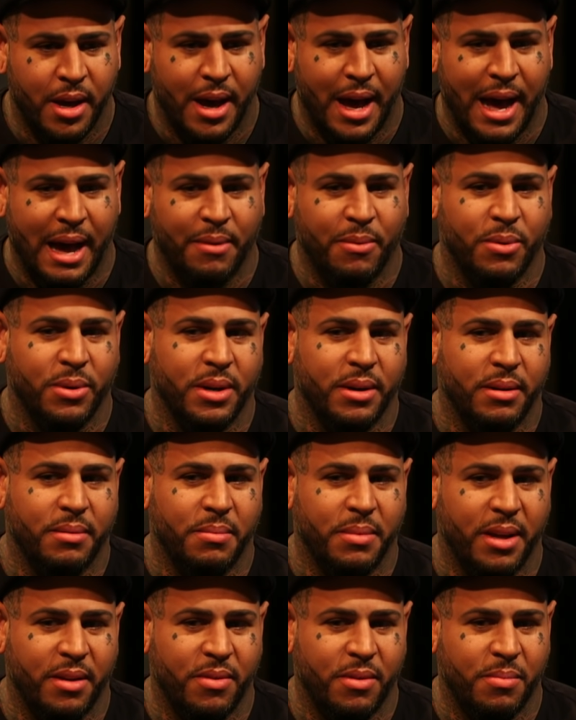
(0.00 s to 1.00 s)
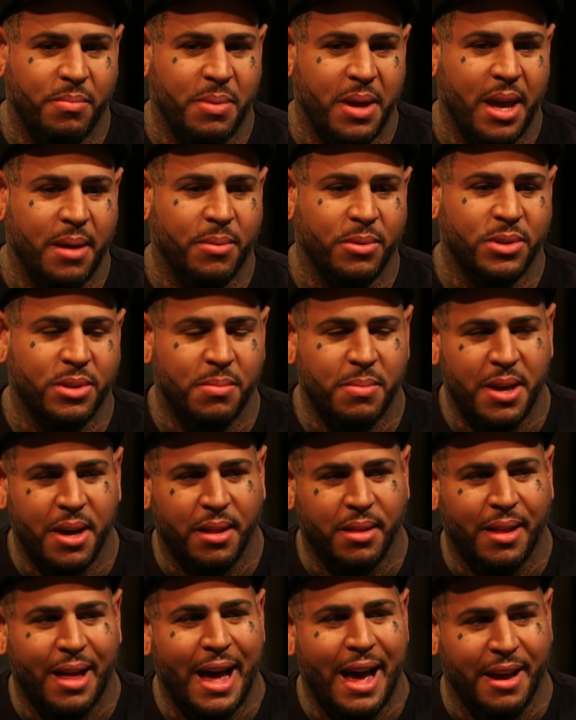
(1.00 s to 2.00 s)
I wouldn't even be able to be
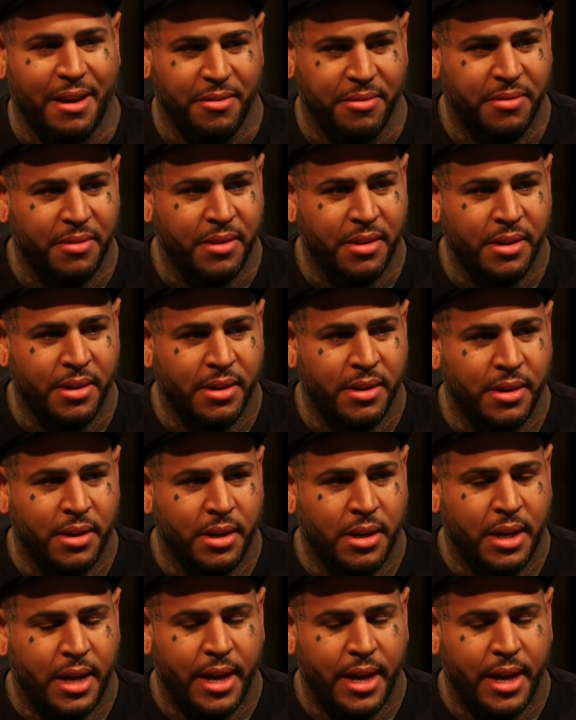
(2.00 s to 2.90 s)
alive. Mm-hmm.